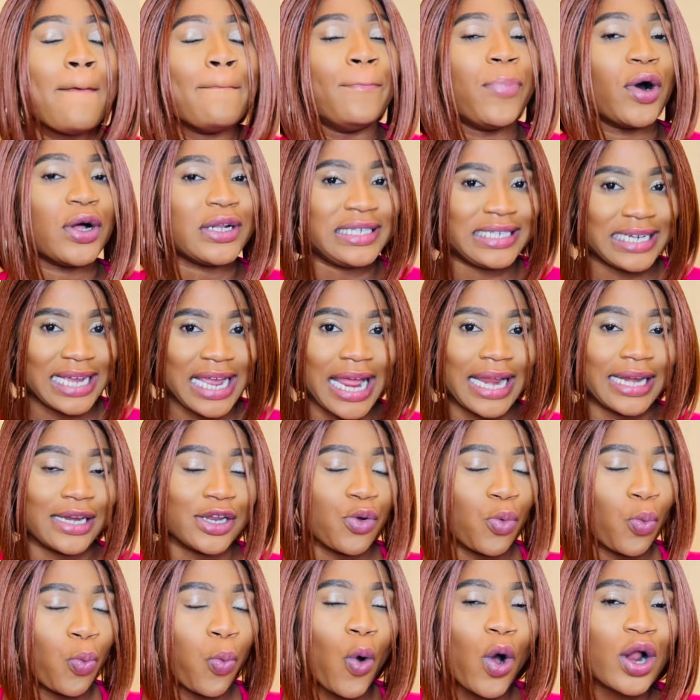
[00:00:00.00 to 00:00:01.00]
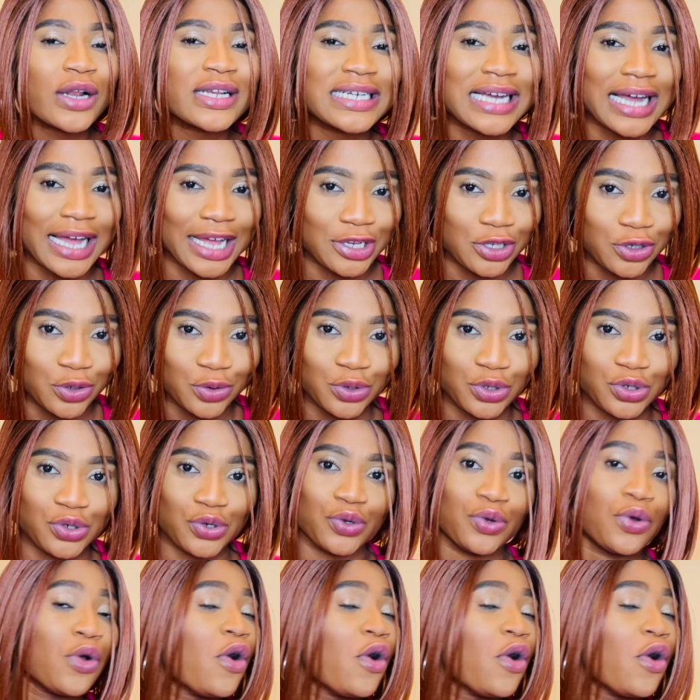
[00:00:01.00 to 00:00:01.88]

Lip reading: But then what can you do?